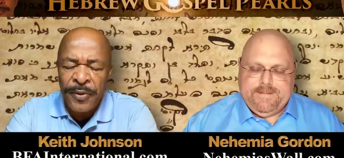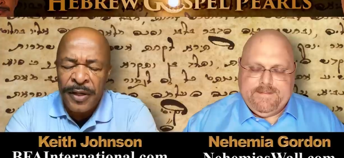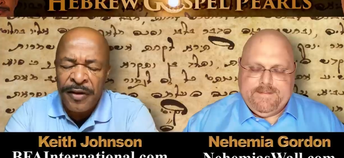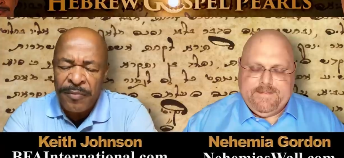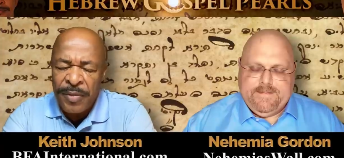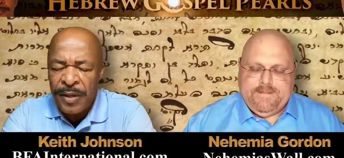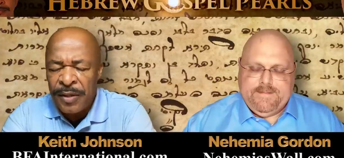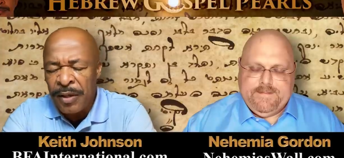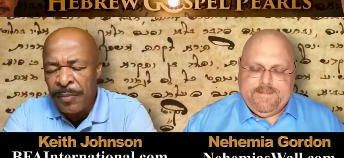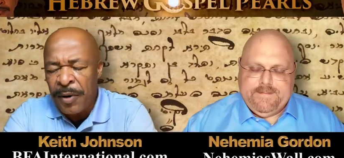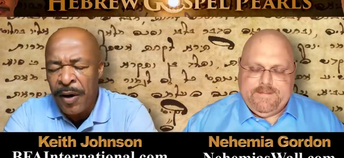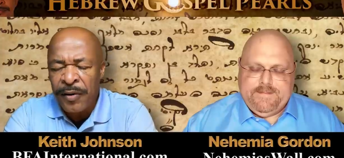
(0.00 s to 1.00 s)
Speaker 1: that have been
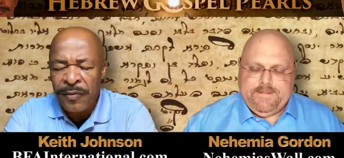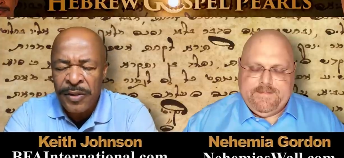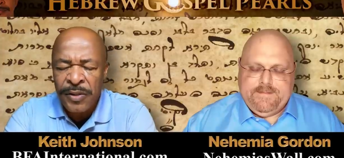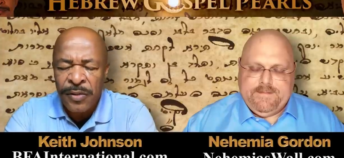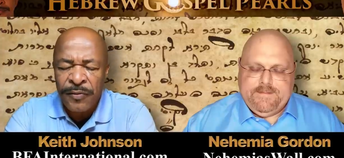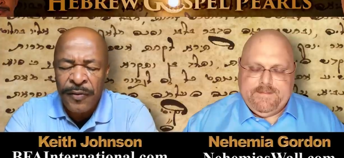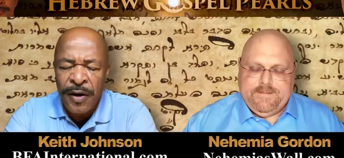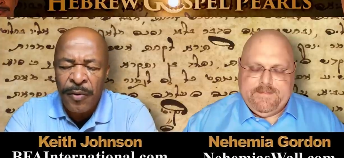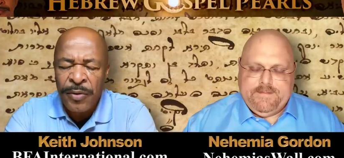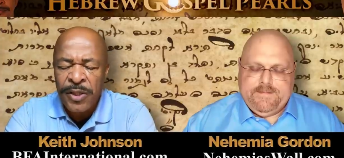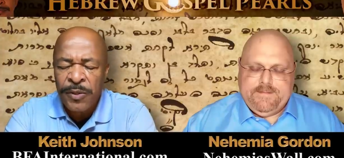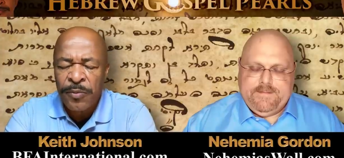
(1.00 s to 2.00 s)
a part of this so
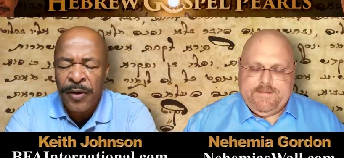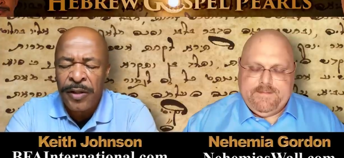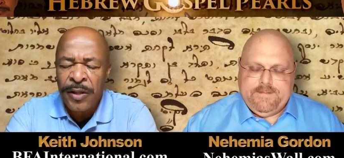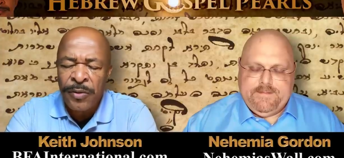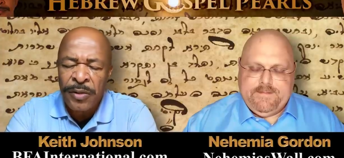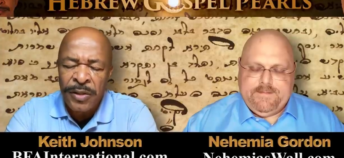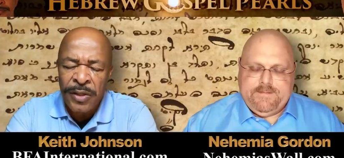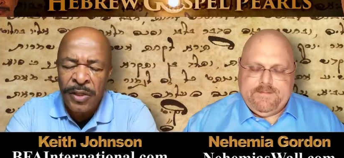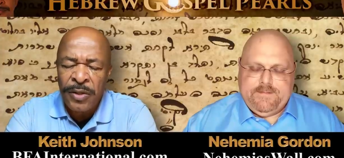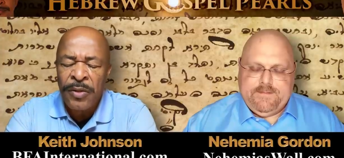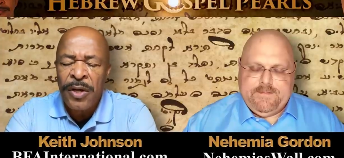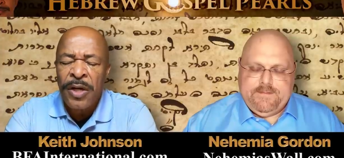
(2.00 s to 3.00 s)
far. We just pray that you'd
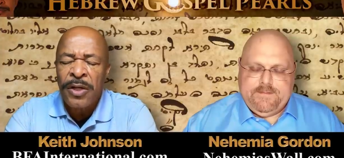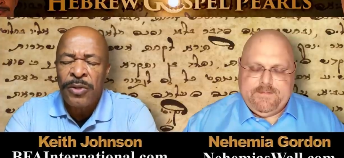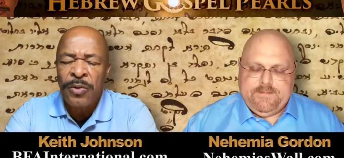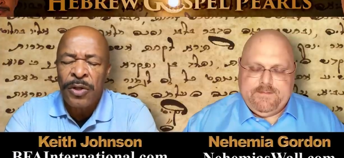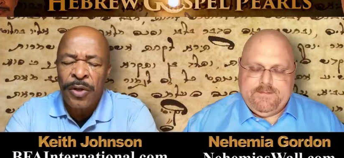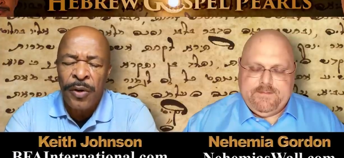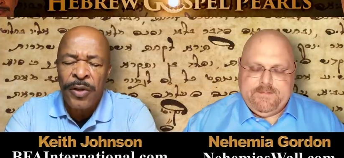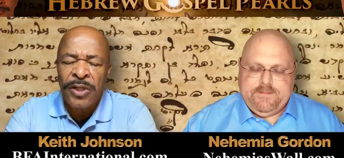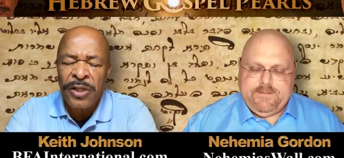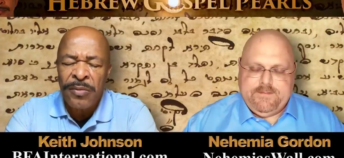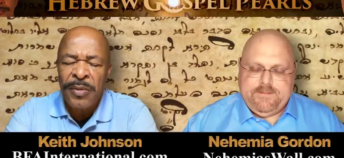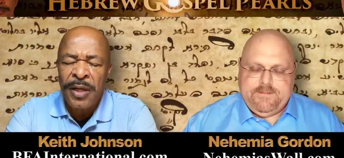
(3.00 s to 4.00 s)
continue to
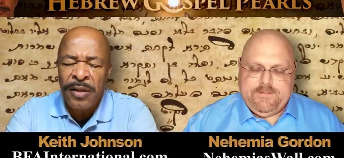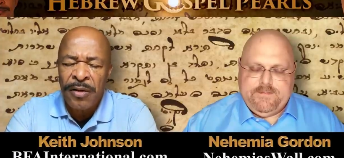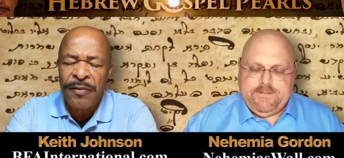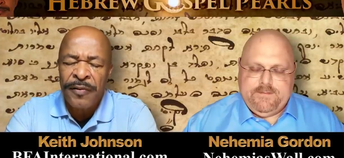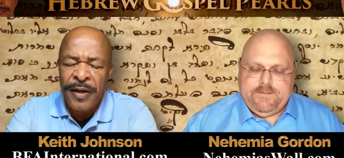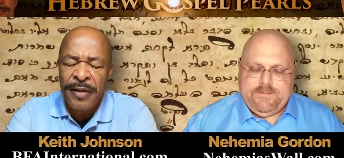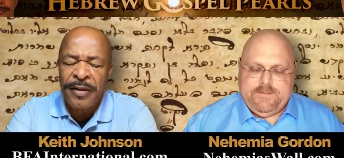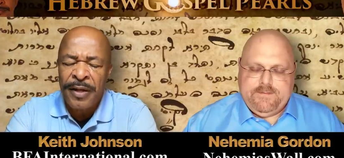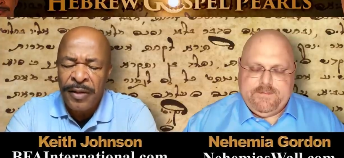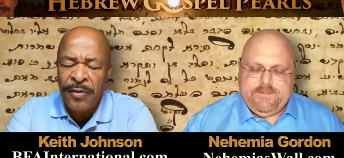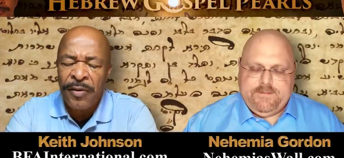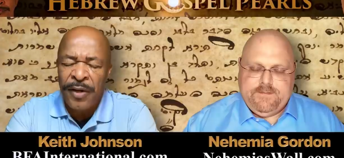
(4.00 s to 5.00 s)
encourage them in their faith
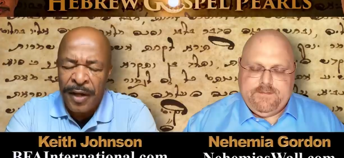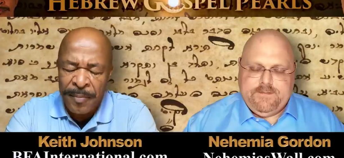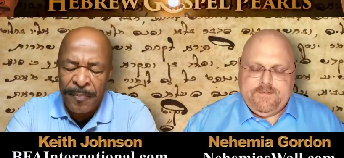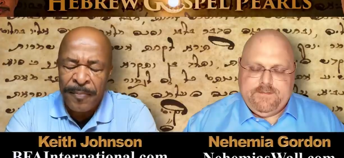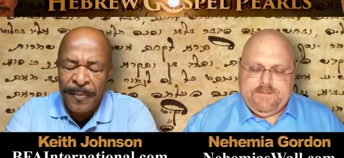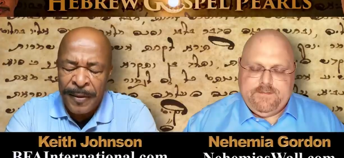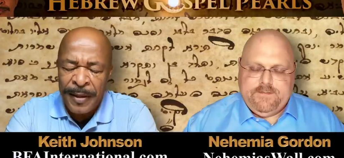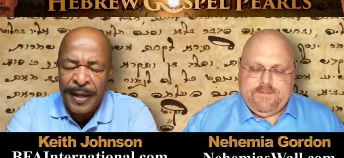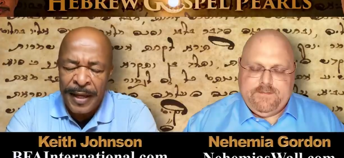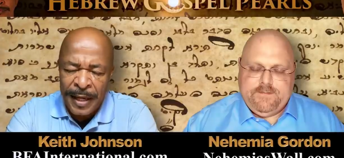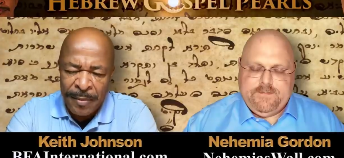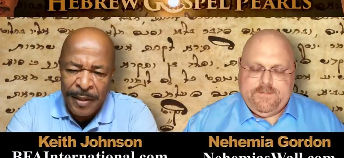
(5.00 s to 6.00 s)
in your name.
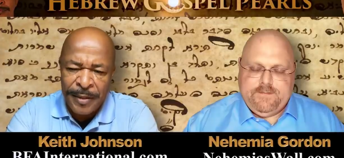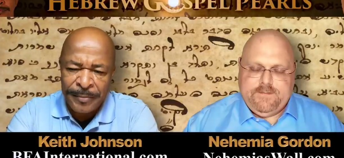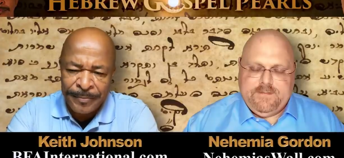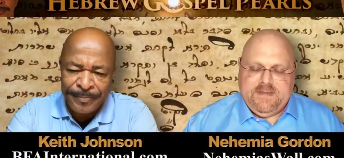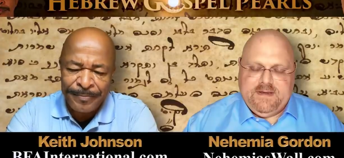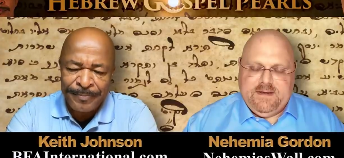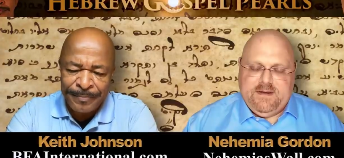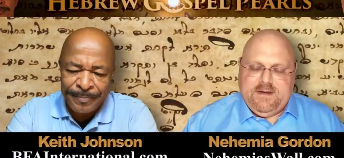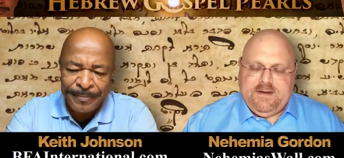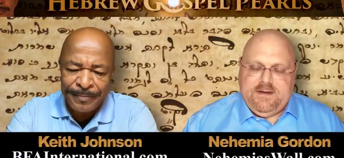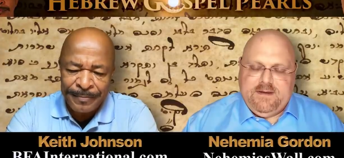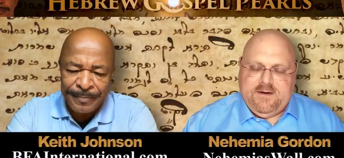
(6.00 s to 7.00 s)
Speaker 2: Amen.
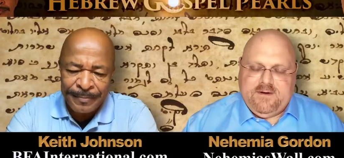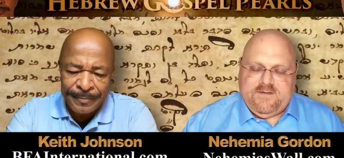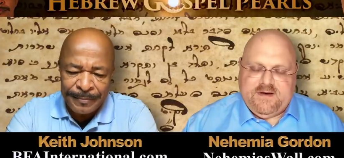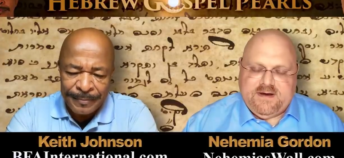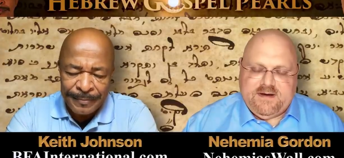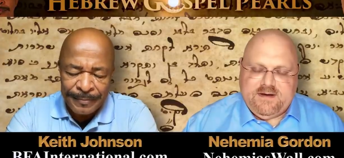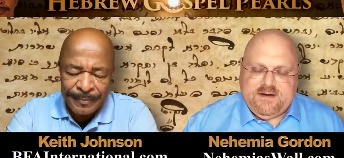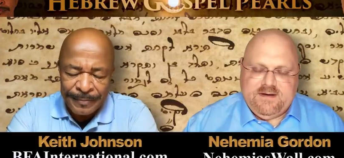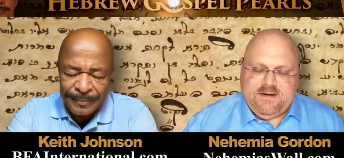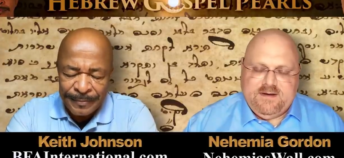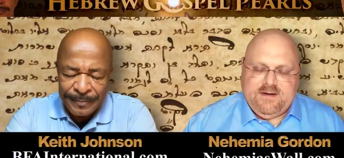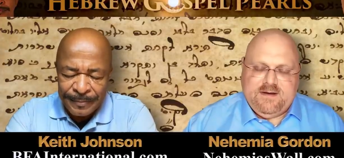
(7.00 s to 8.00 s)
Jehovah,
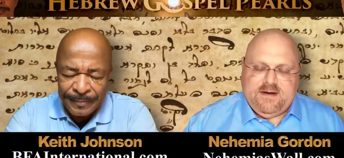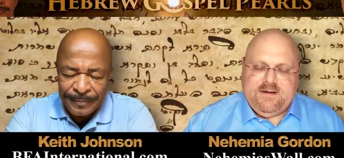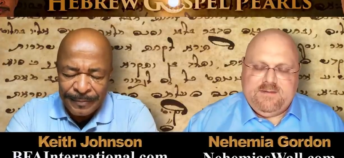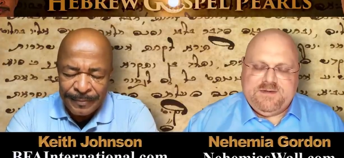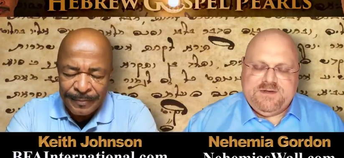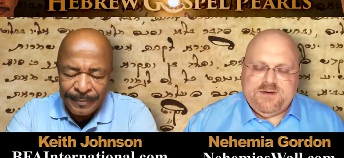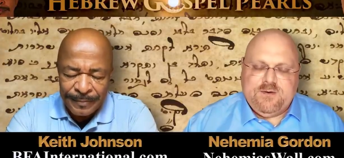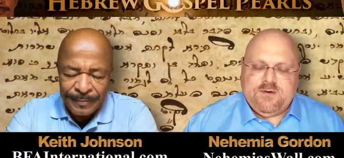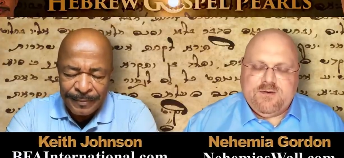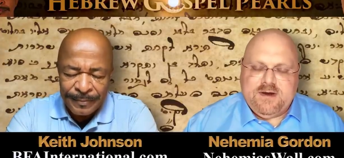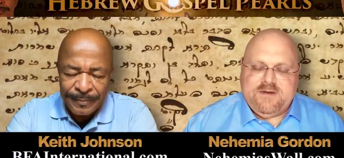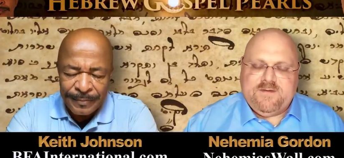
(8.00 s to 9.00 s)
I am so
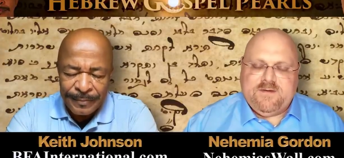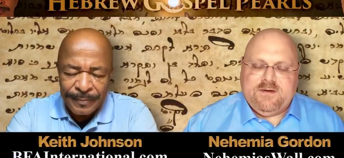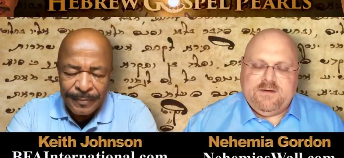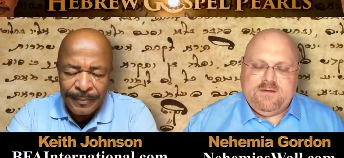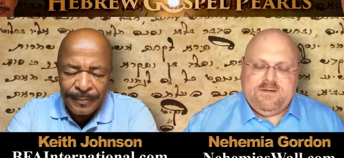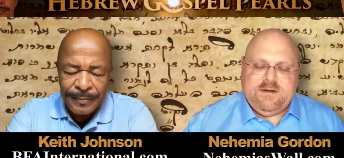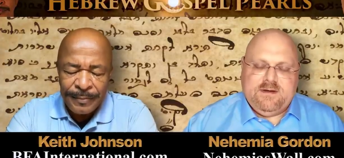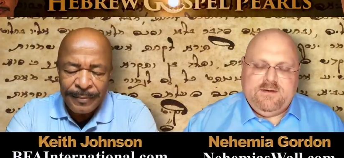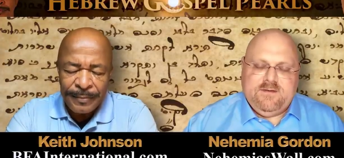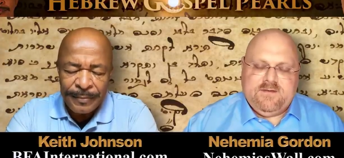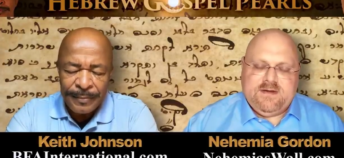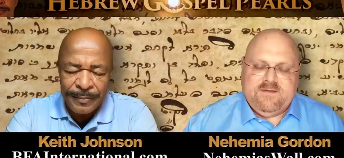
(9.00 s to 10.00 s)
grateful that
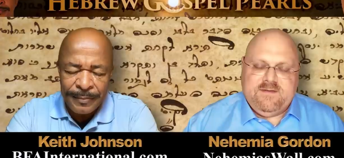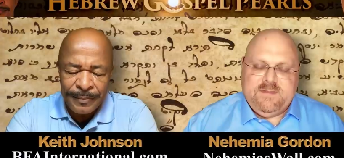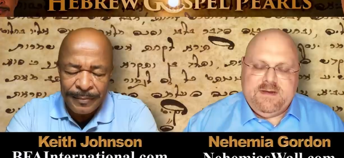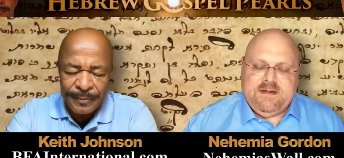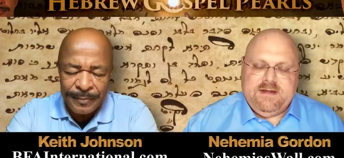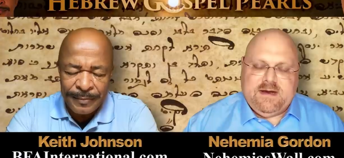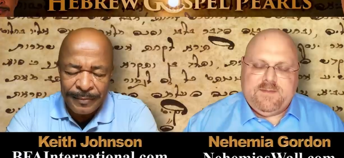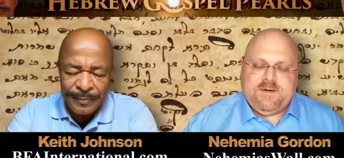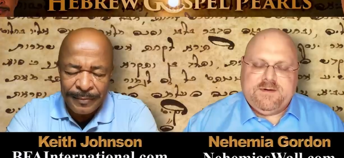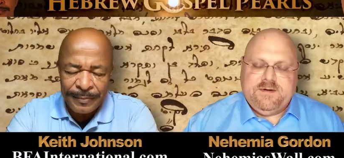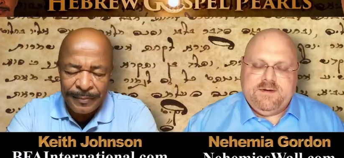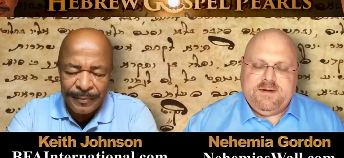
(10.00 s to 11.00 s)
you've given me the
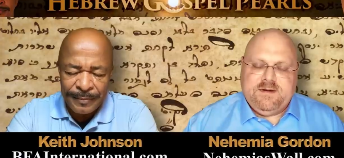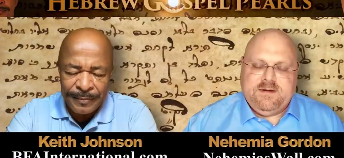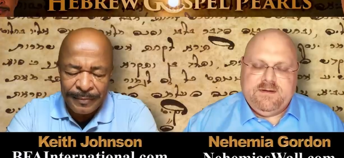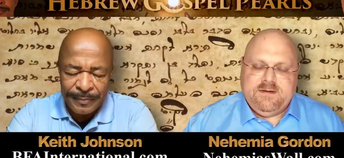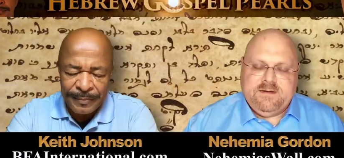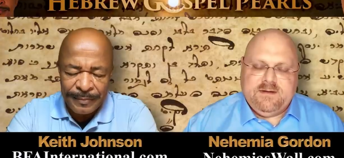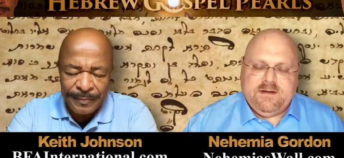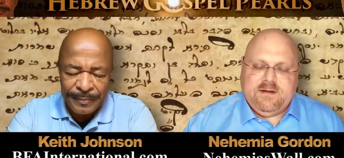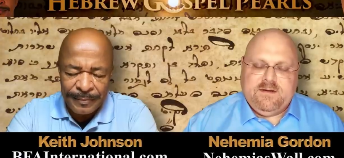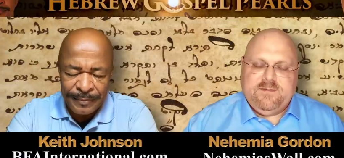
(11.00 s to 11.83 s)
opportunity, little old